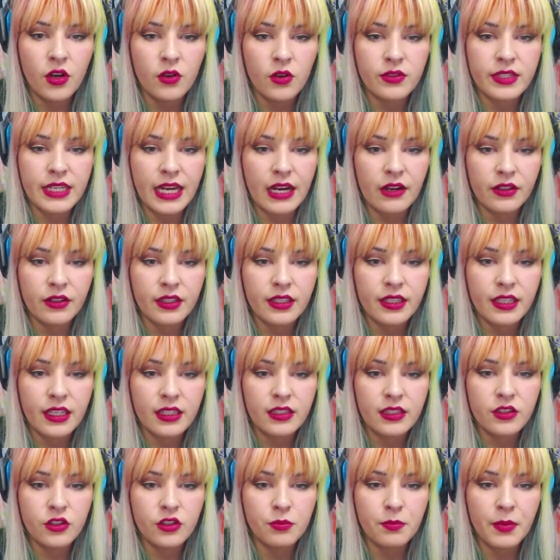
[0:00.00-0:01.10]
doubt he had
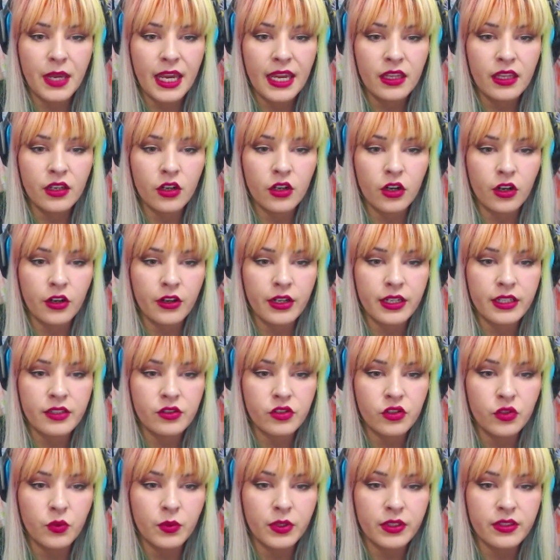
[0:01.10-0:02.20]
to paint her, as
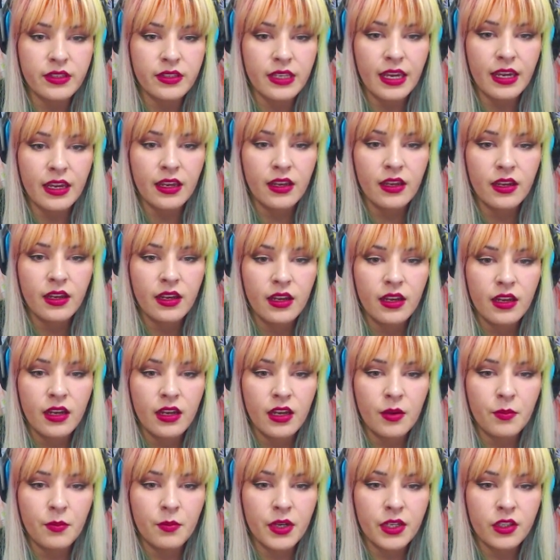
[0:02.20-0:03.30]
you will say.
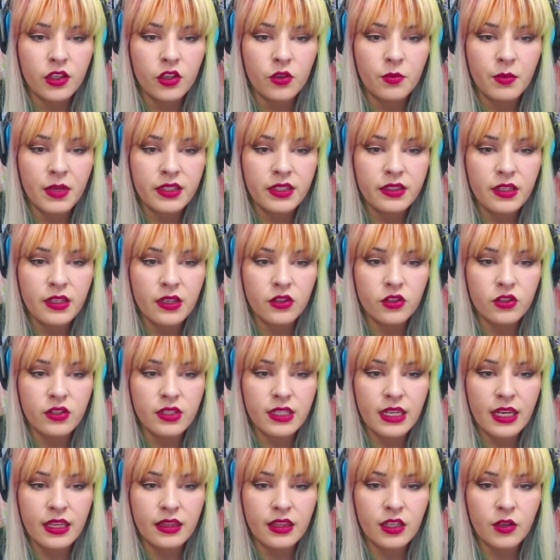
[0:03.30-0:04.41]
But you must
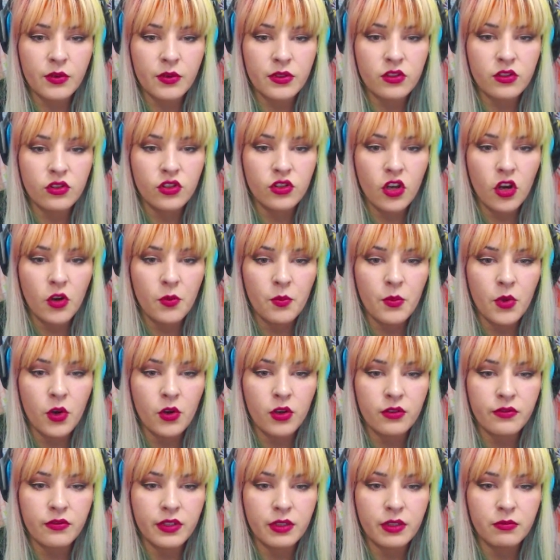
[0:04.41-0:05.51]
understand there was no
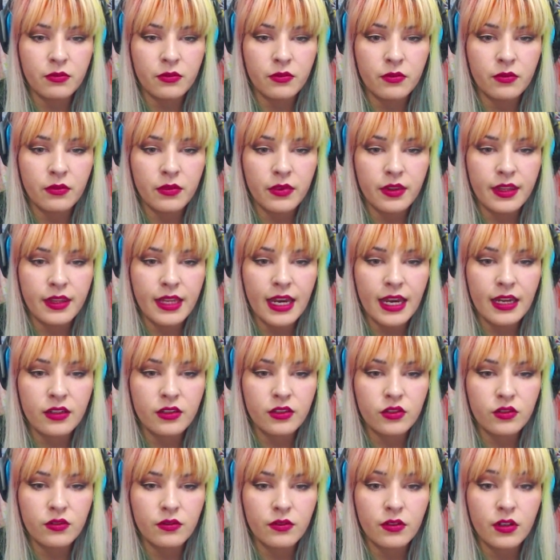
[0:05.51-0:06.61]
motive in that
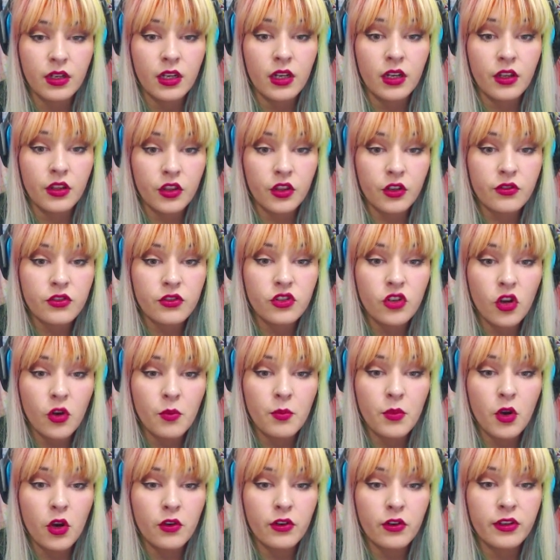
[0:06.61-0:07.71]

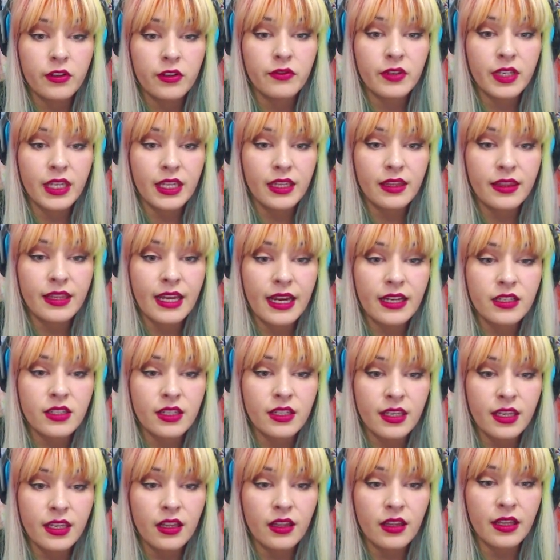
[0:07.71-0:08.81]
to
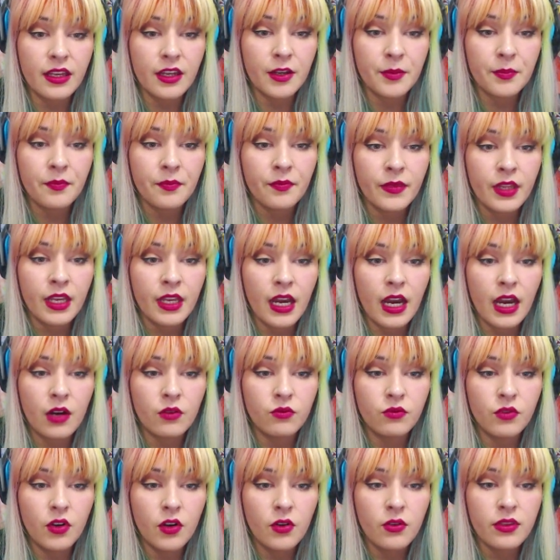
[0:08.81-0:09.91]
kill him. I
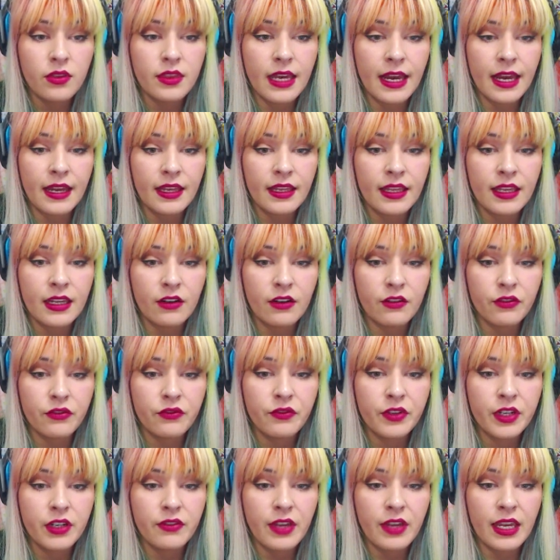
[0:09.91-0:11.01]
wrote that in a fit
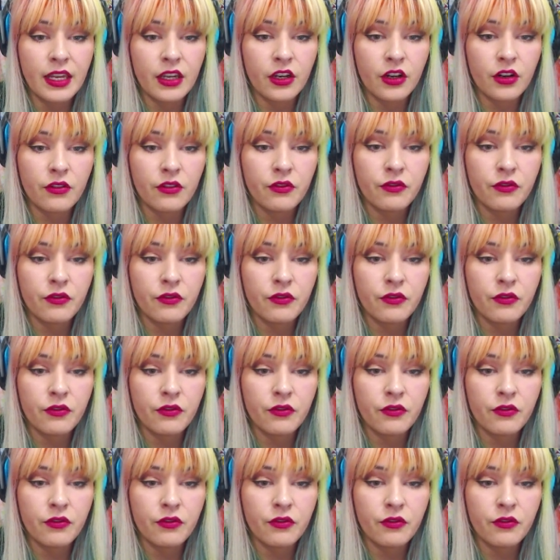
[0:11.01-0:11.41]
of anger.